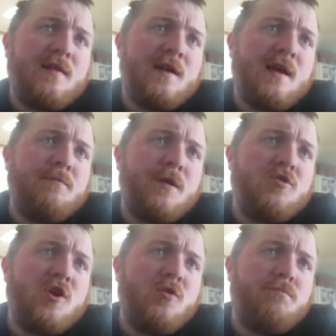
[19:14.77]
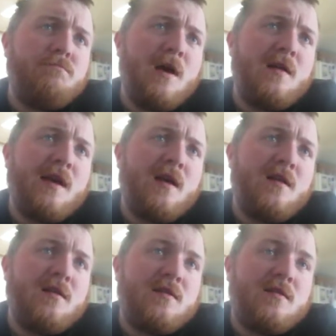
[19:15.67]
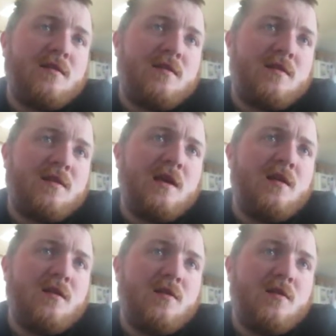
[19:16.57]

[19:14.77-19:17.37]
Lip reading: second on pitch hitter Bill Hales. Single.